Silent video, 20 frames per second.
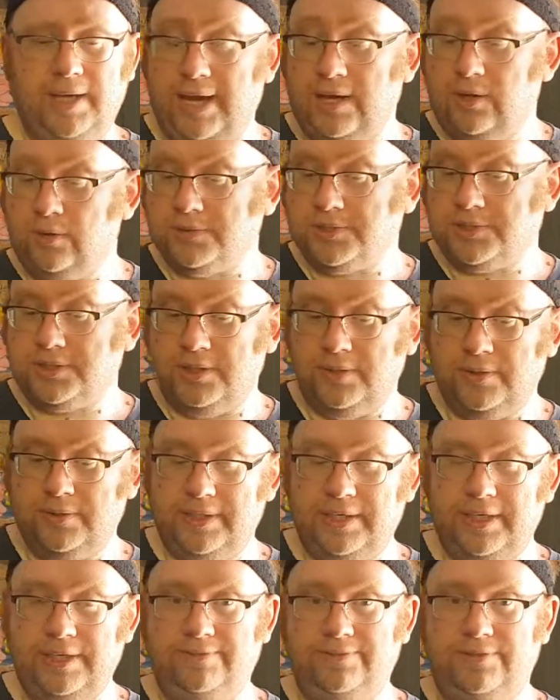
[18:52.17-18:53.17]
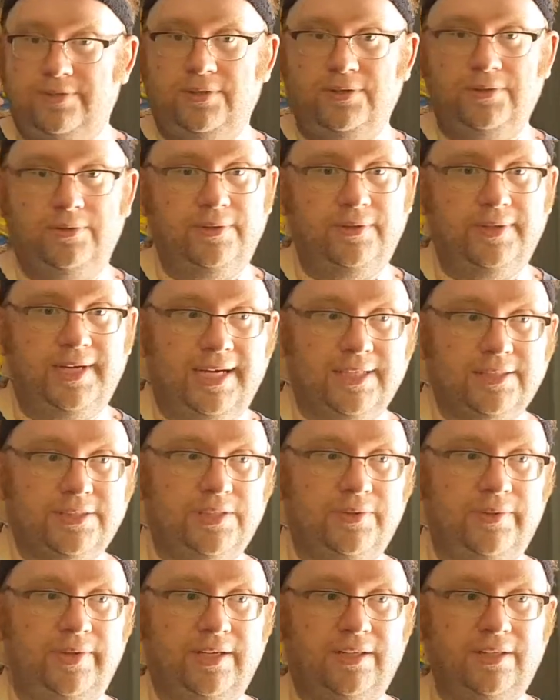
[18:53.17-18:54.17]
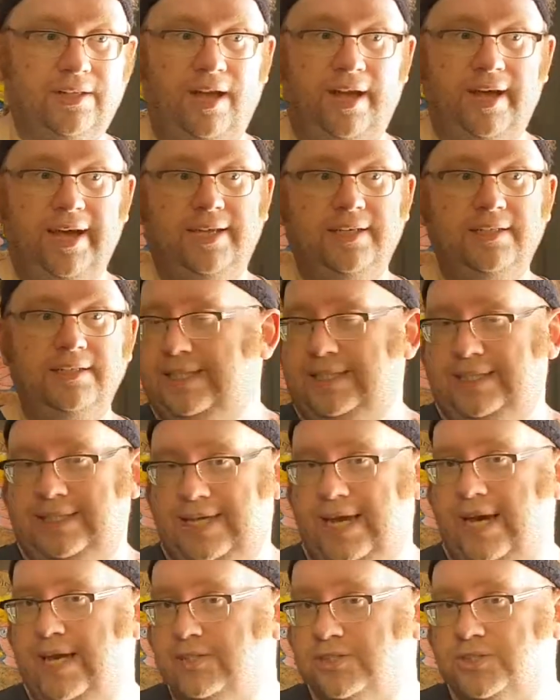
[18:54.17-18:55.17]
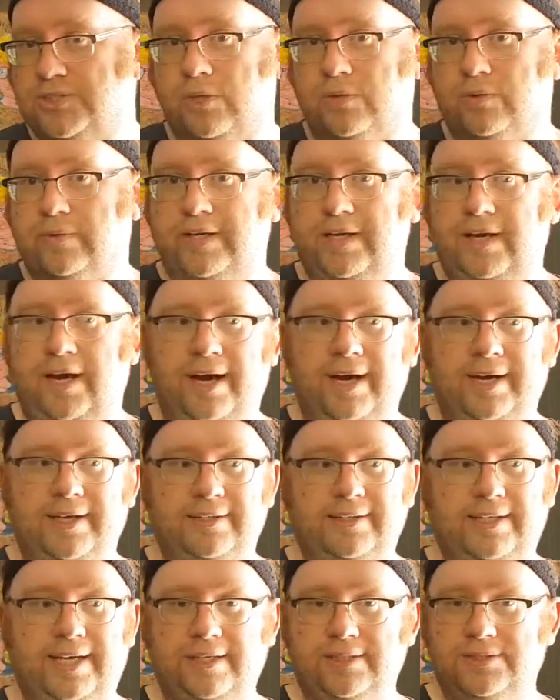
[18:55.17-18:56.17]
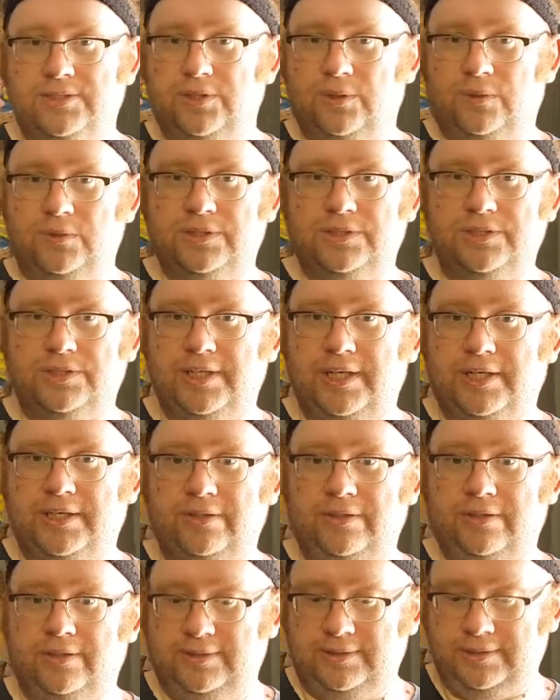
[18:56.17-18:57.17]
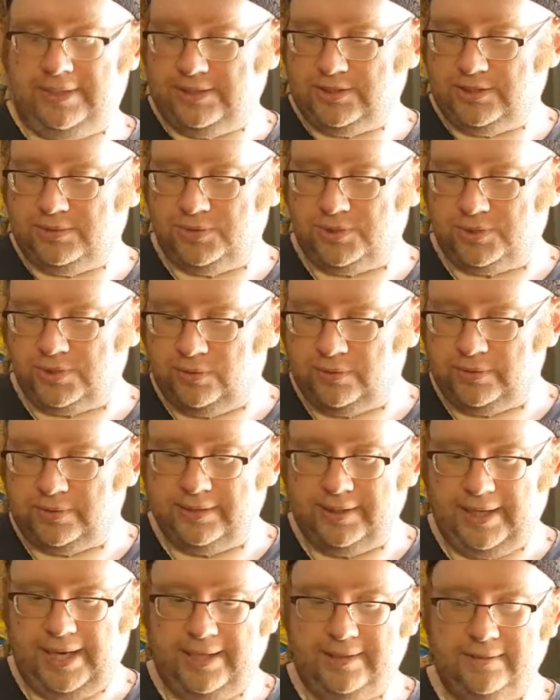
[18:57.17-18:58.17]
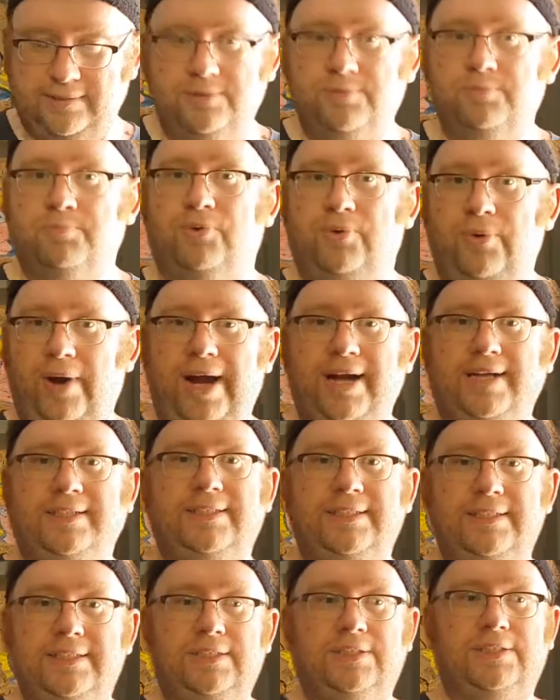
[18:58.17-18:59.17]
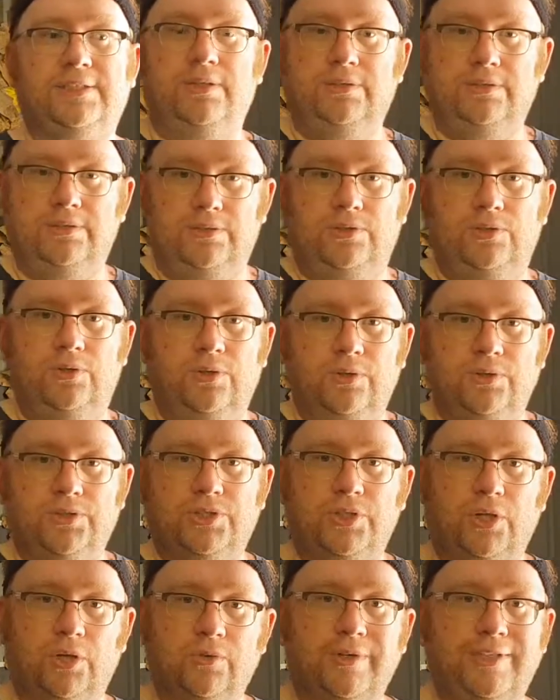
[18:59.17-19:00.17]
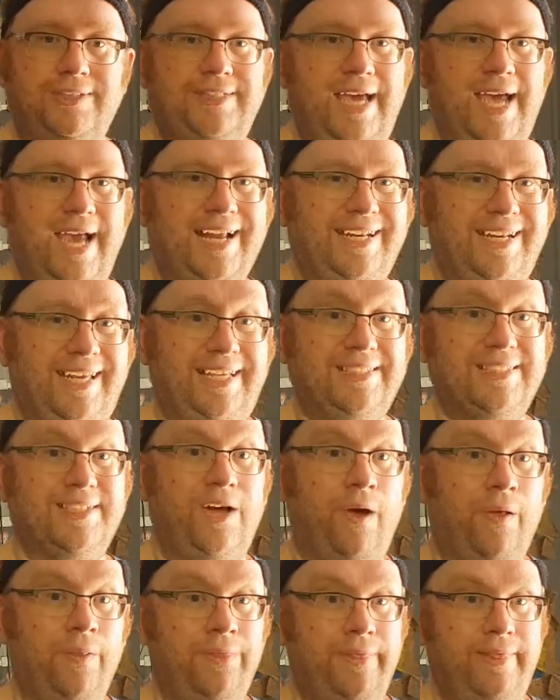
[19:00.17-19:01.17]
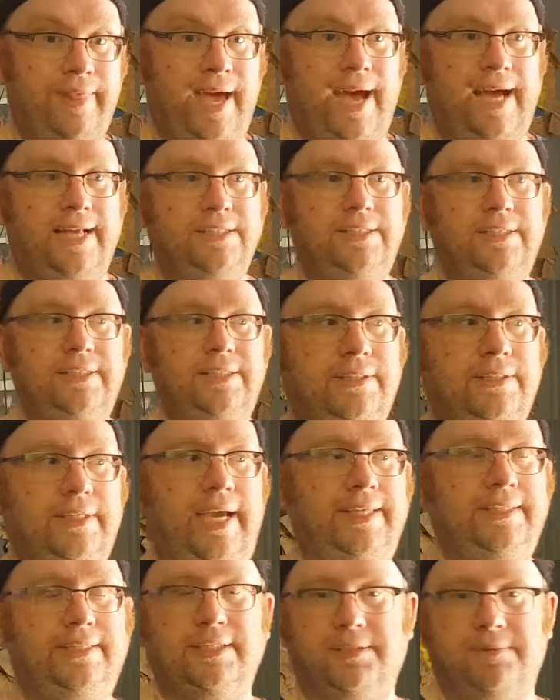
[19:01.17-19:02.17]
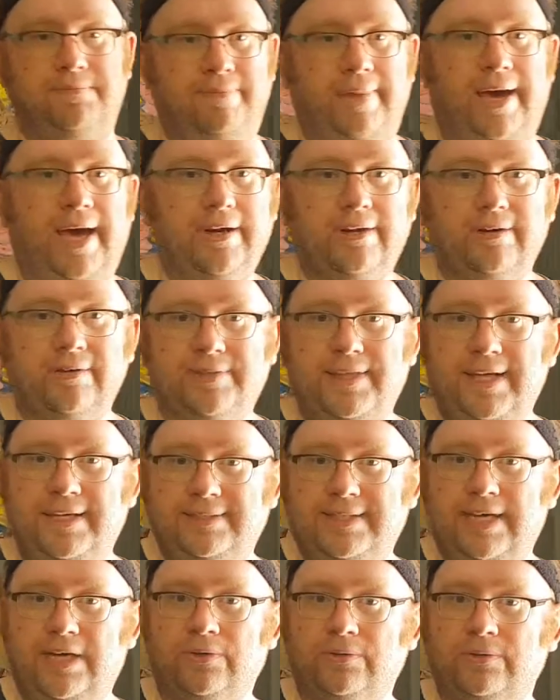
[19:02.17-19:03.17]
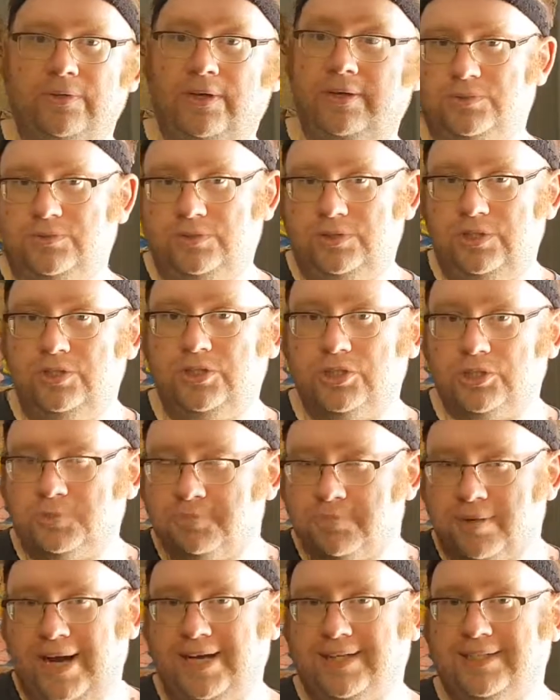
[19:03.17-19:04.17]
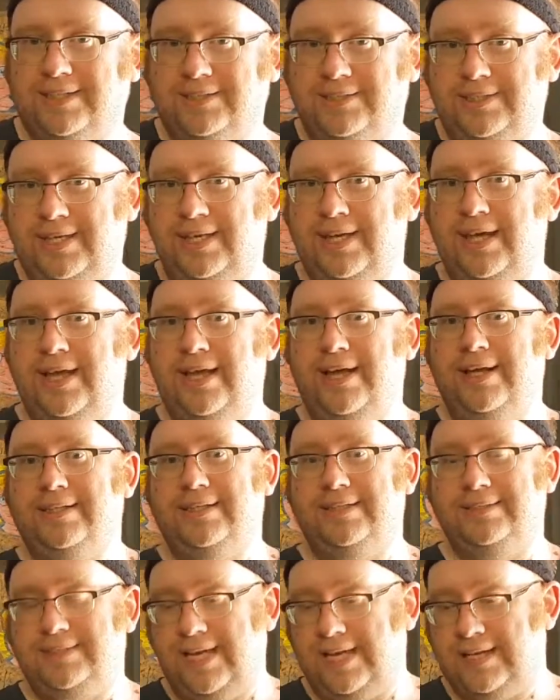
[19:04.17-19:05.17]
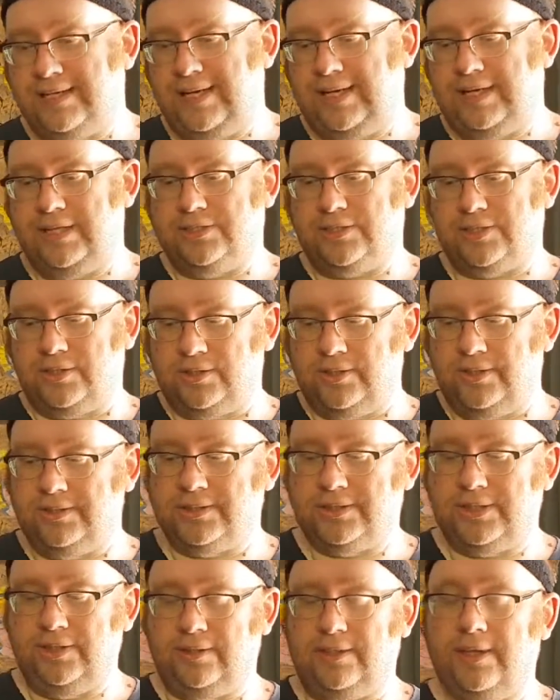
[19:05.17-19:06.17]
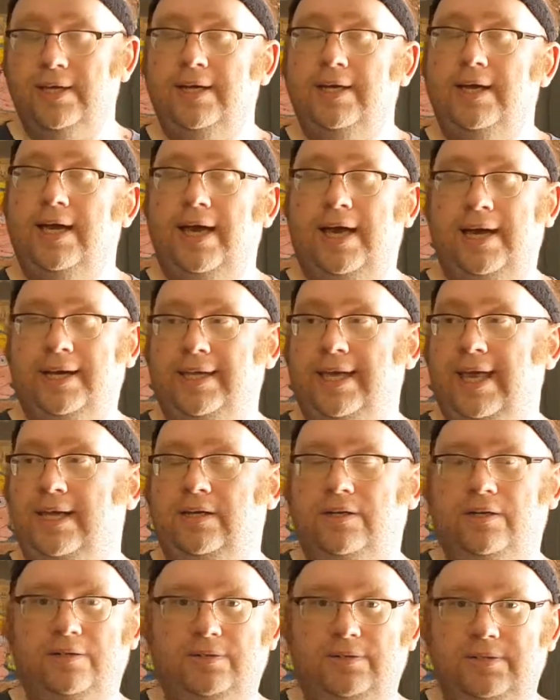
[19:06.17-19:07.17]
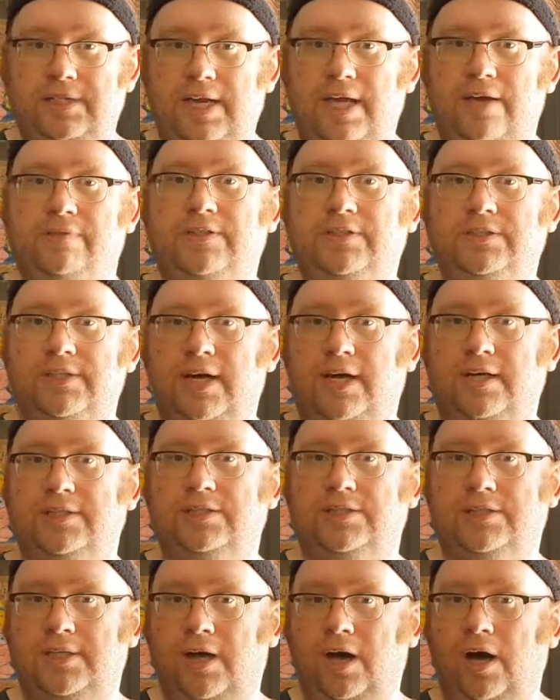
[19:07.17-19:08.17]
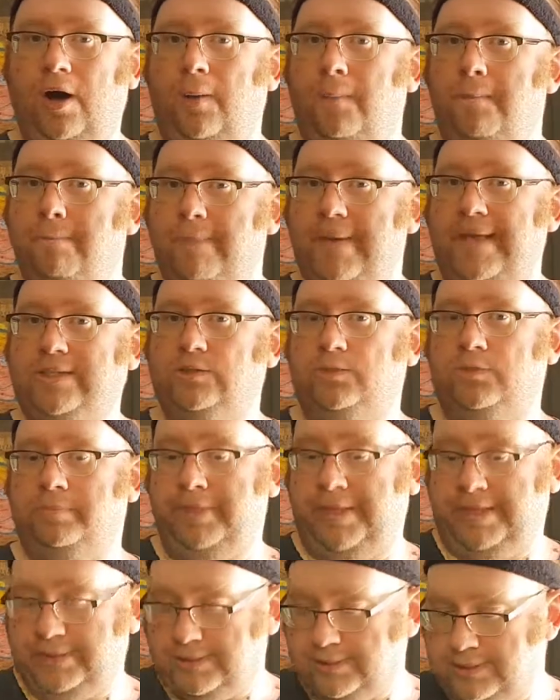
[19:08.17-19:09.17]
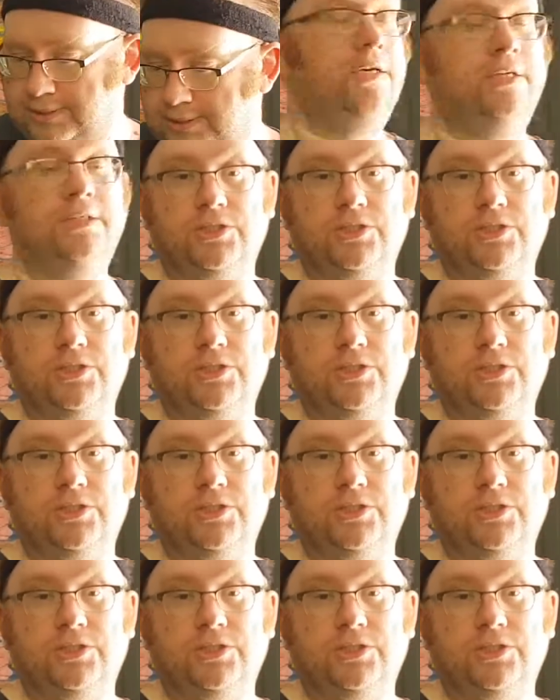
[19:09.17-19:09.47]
And also, if you are so inclined, get a soldering iron, get a solder sucker, or get some solder and practice your soldering techniques on that. It doesn't matter if they're dead or not, you're just practicing the technique. It's a learned skill. And again, never touch the hot metal bits.